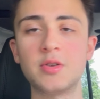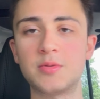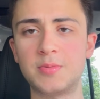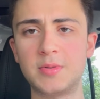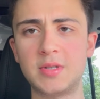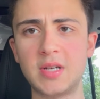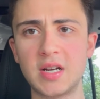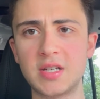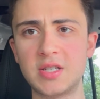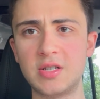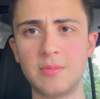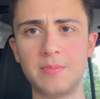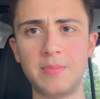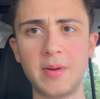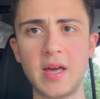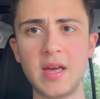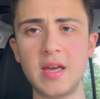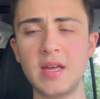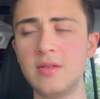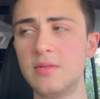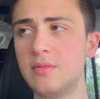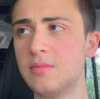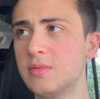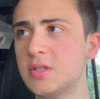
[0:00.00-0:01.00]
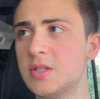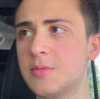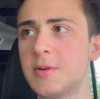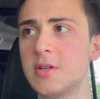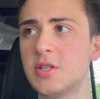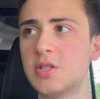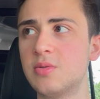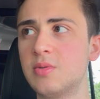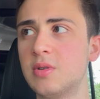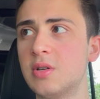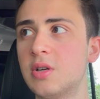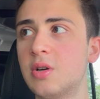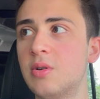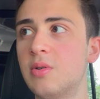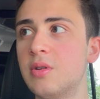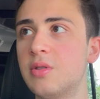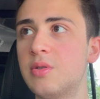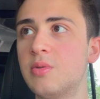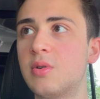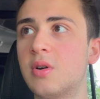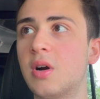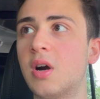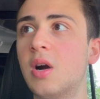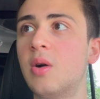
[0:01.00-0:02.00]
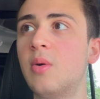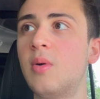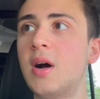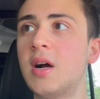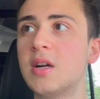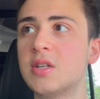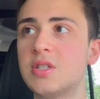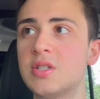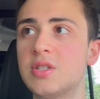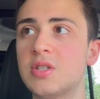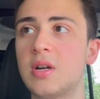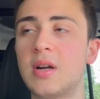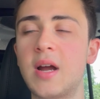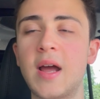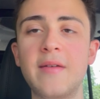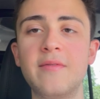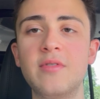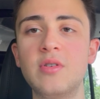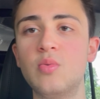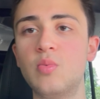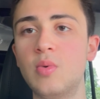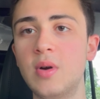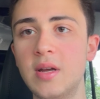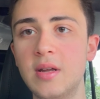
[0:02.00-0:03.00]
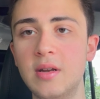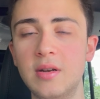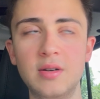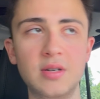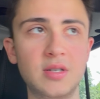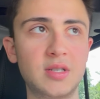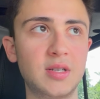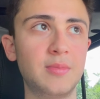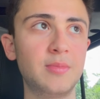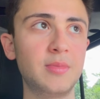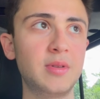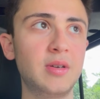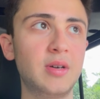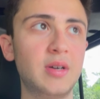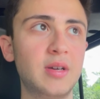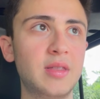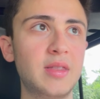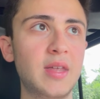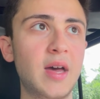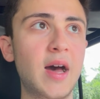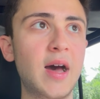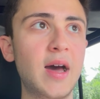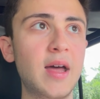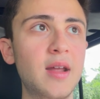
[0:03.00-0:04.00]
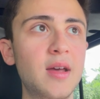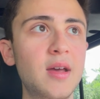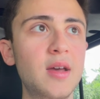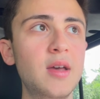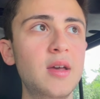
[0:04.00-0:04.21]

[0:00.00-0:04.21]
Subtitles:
protect your paint, especially when you're going through car washes or heavy wind or something like that.